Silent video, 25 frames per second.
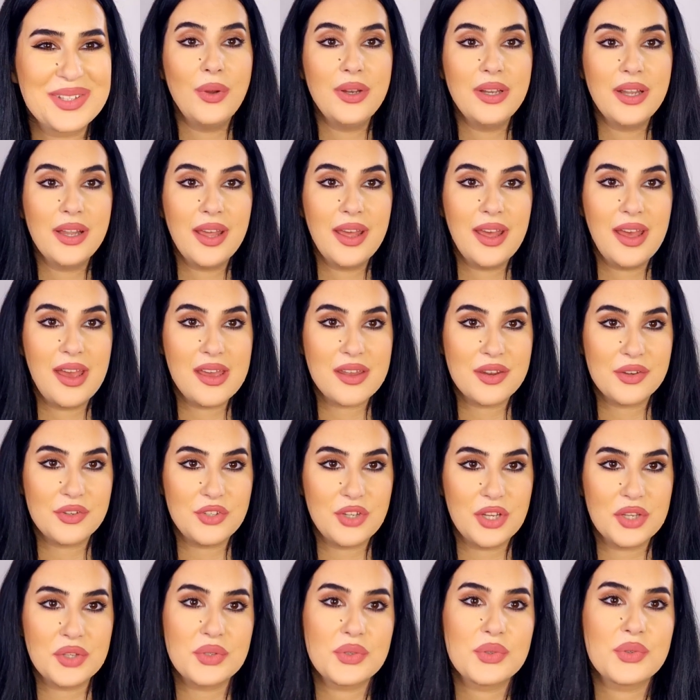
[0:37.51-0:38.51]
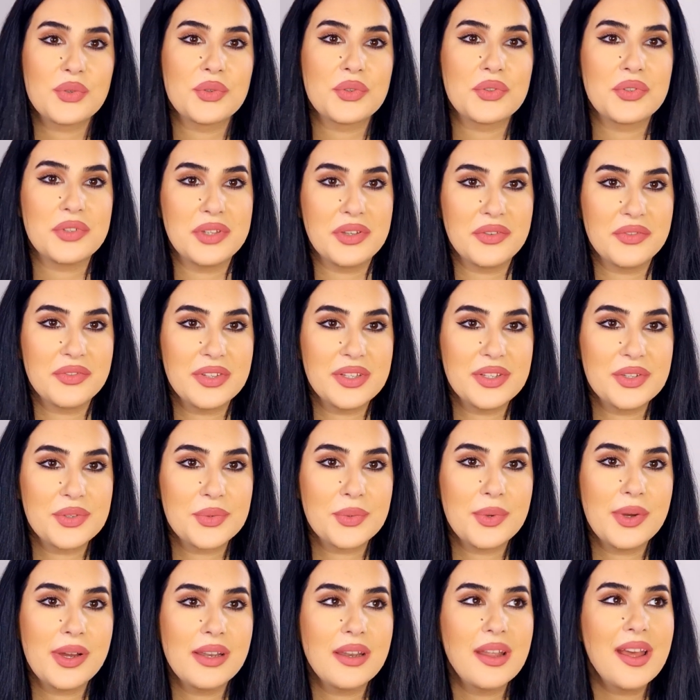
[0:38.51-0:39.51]
When I had a chance to sniff this
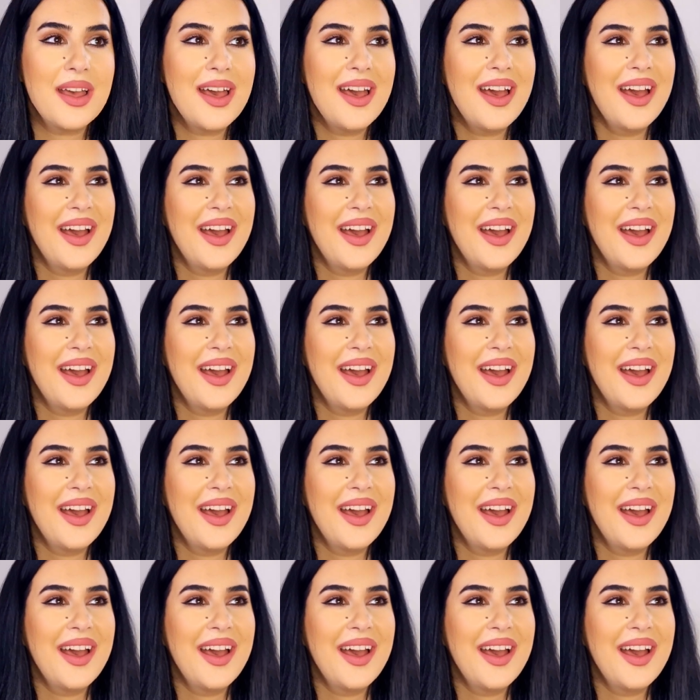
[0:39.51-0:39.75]
one,